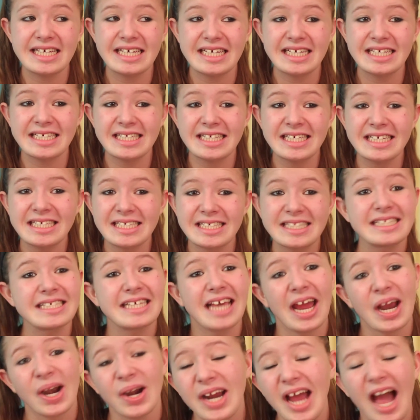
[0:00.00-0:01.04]
Is it
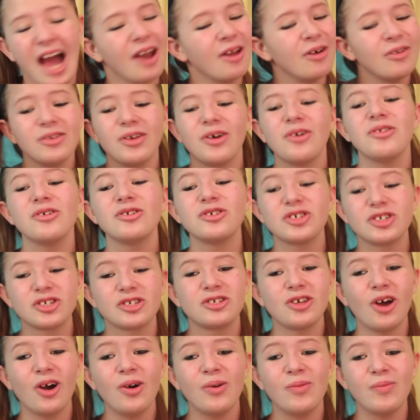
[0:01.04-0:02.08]
scary? I don't know. There's
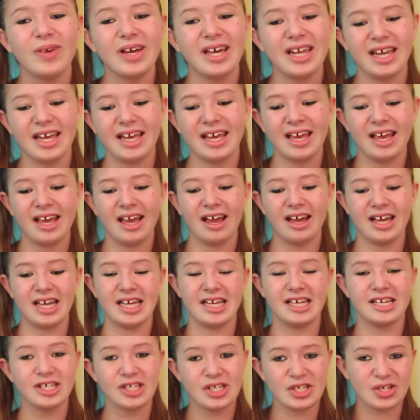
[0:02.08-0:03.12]
so many.
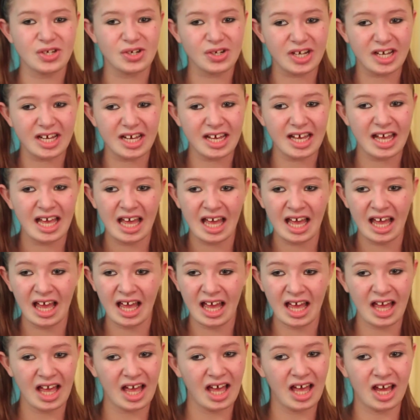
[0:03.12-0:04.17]
History,
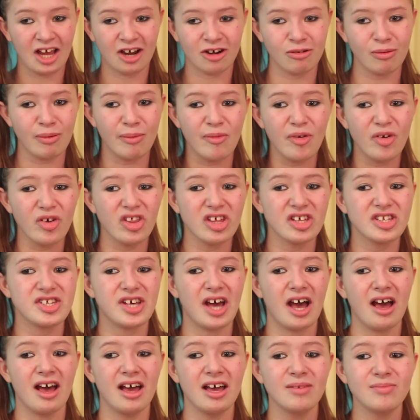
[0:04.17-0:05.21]
Remember the
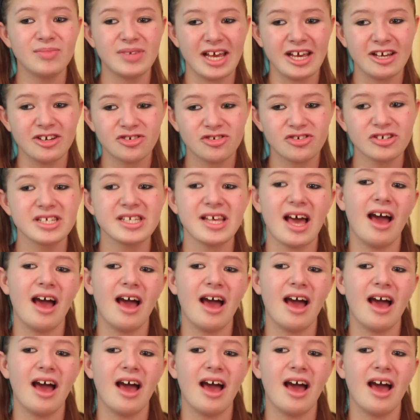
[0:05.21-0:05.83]
Time, Dangerous.